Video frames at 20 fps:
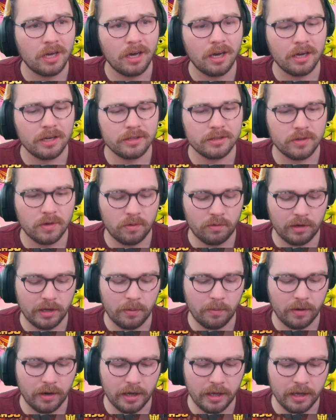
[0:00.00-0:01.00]
Hog to only
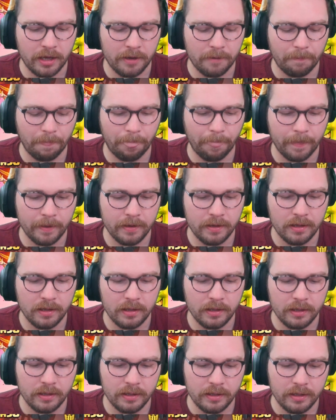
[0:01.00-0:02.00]
one hit,
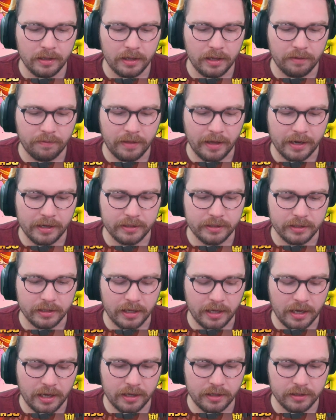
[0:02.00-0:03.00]
if that is the
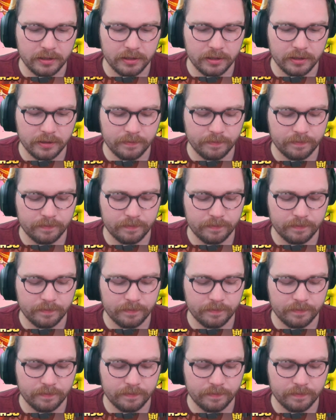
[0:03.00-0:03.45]
case.